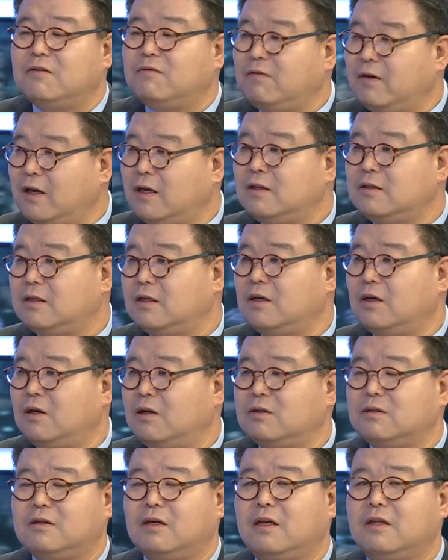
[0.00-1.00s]
facing
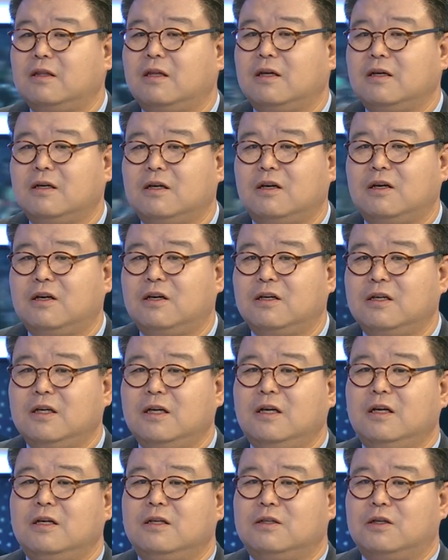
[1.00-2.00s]
us, I think
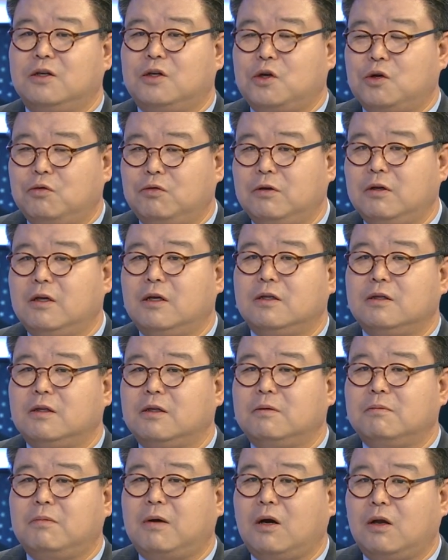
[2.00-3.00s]
the
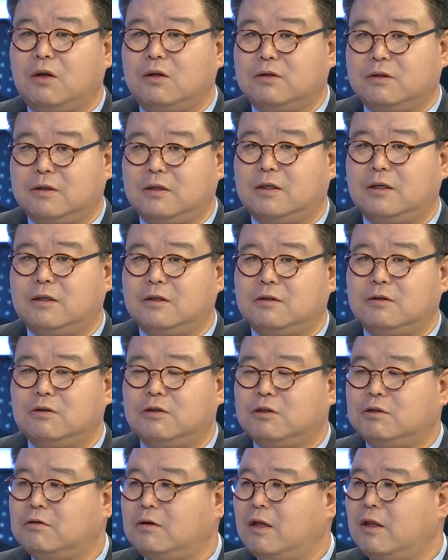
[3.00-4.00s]
Korean policy to
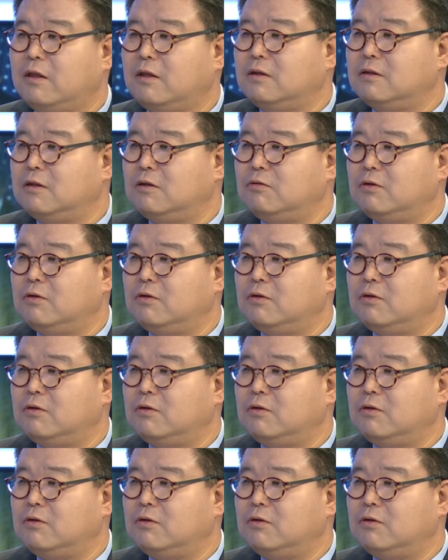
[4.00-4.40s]
strengthen the